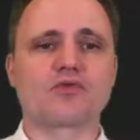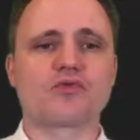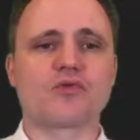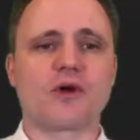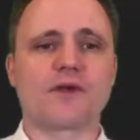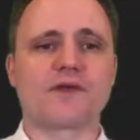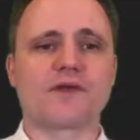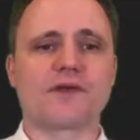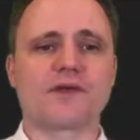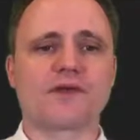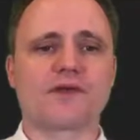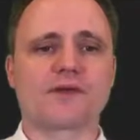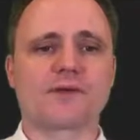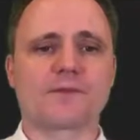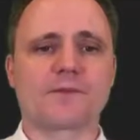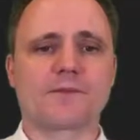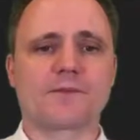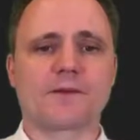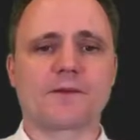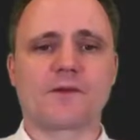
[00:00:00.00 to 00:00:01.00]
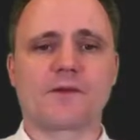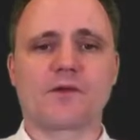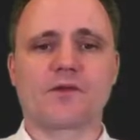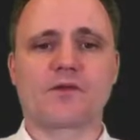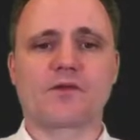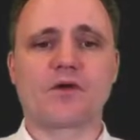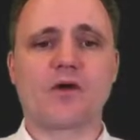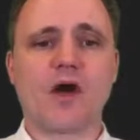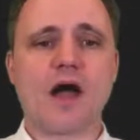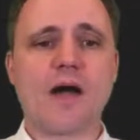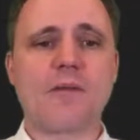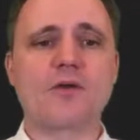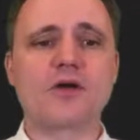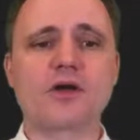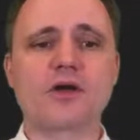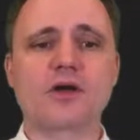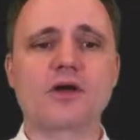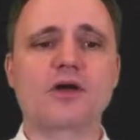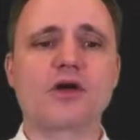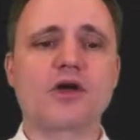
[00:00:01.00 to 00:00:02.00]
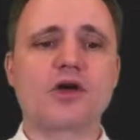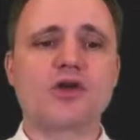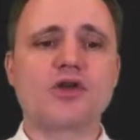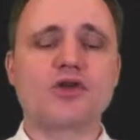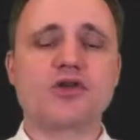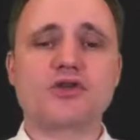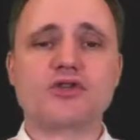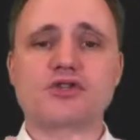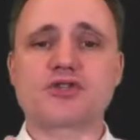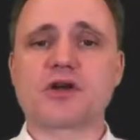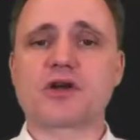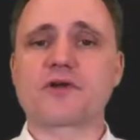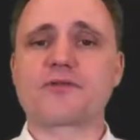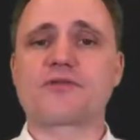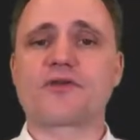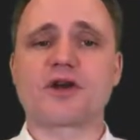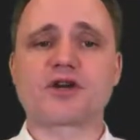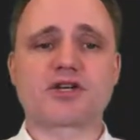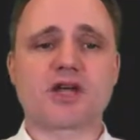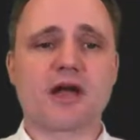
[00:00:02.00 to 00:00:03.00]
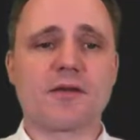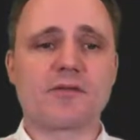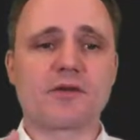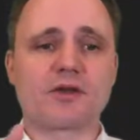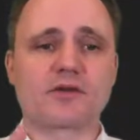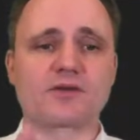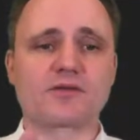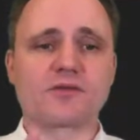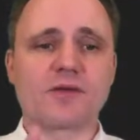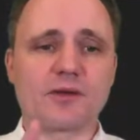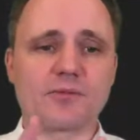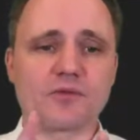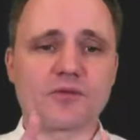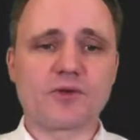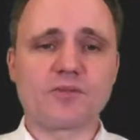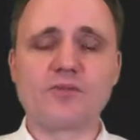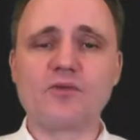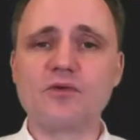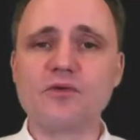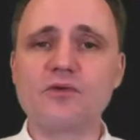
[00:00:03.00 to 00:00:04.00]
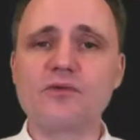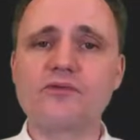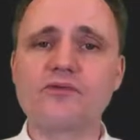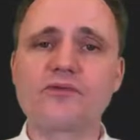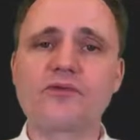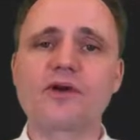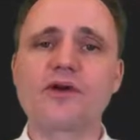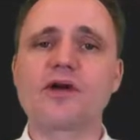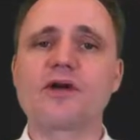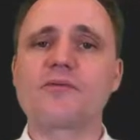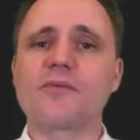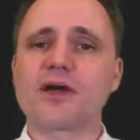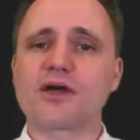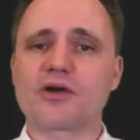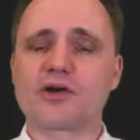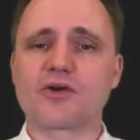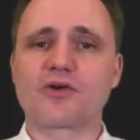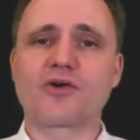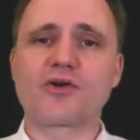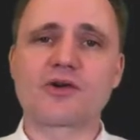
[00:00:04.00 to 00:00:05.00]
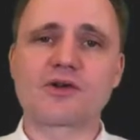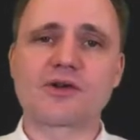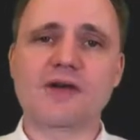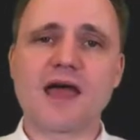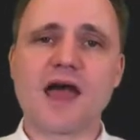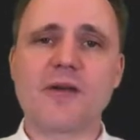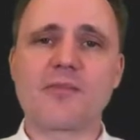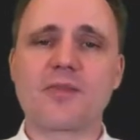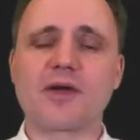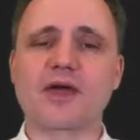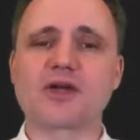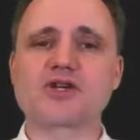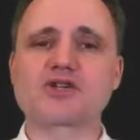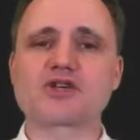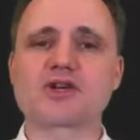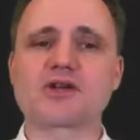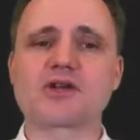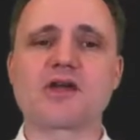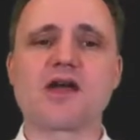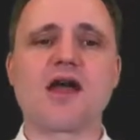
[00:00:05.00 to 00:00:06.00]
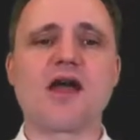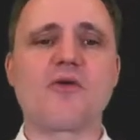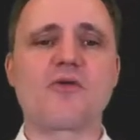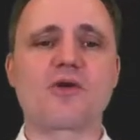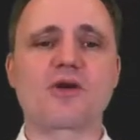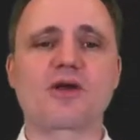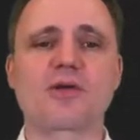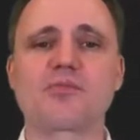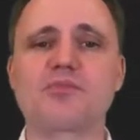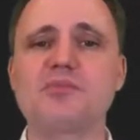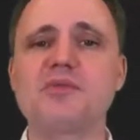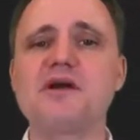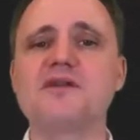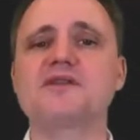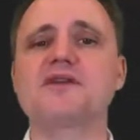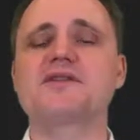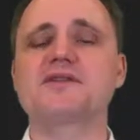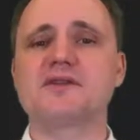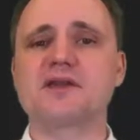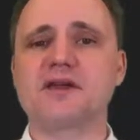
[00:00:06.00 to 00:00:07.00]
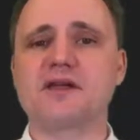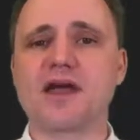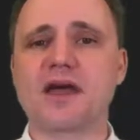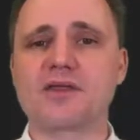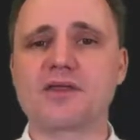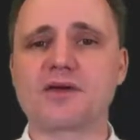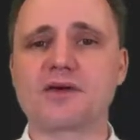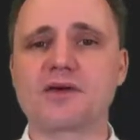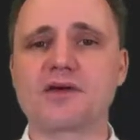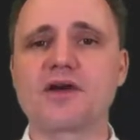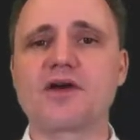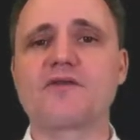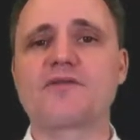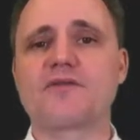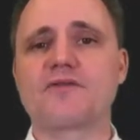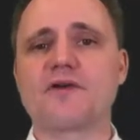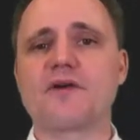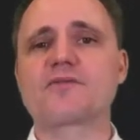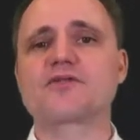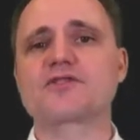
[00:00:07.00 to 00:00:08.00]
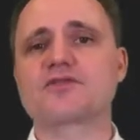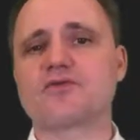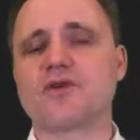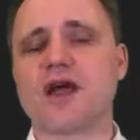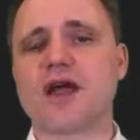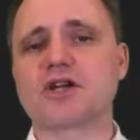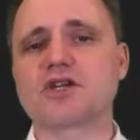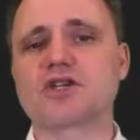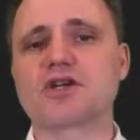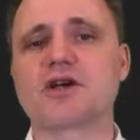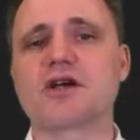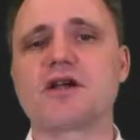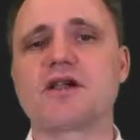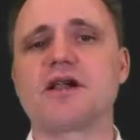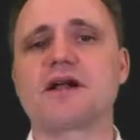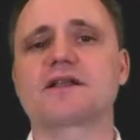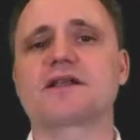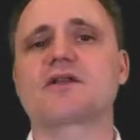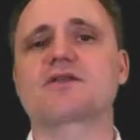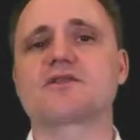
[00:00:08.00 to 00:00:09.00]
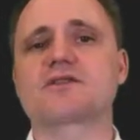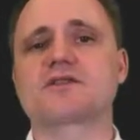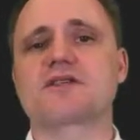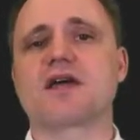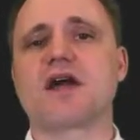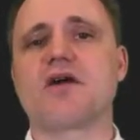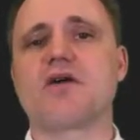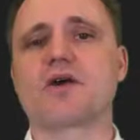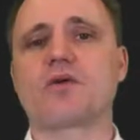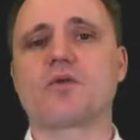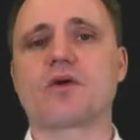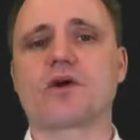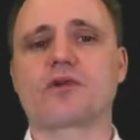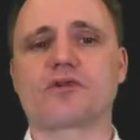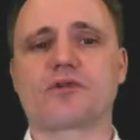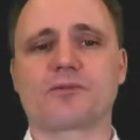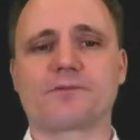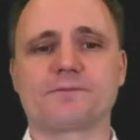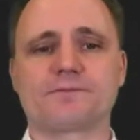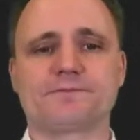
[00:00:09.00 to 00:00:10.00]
run this. So I'm gonna start afresh. I'm gonna remove my current app engine, and we're going to build it together from scratch like that. You see how it works.